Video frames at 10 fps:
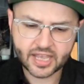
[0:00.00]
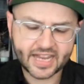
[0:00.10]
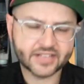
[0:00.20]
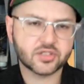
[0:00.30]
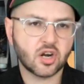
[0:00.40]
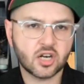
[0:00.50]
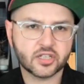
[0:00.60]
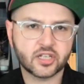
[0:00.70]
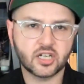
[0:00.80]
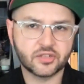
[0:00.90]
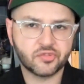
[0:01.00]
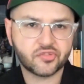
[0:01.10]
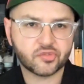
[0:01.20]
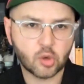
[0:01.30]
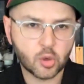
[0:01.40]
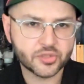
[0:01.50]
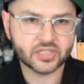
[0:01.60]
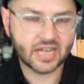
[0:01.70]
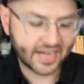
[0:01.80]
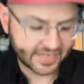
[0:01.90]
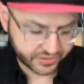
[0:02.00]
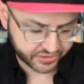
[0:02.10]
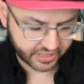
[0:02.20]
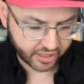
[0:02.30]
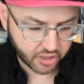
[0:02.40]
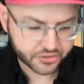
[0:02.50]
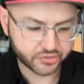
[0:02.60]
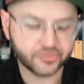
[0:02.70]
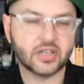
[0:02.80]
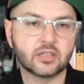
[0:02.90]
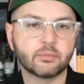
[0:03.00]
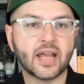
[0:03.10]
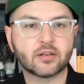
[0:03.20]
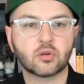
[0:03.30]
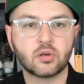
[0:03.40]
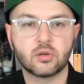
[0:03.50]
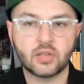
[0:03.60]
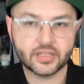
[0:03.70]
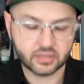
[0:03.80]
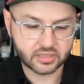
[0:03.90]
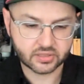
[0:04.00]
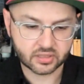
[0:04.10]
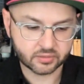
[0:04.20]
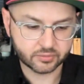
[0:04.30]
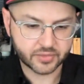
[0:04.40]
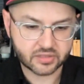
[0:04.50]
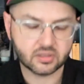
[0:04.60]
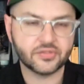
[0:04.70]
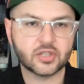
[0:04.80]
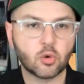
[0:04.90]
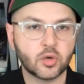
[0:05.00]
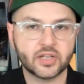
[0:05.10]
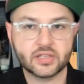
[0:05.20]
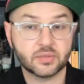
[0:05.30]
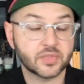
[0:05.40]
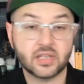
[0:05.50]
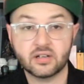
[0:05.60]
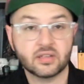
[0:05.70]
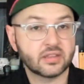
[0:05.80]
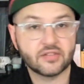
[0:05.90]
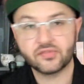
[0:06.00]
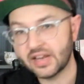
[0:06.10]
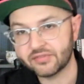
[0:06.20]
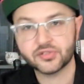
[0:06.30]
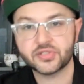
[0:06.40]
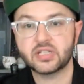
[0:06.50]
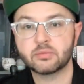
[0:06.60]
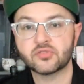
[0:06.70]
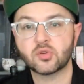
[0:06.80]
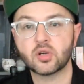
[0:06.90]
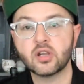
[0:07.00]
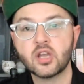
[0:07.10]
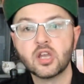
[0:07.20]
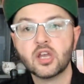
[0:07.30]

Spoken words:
Antarctica and frozen ice, they also found these living organisms there that they've never seen before.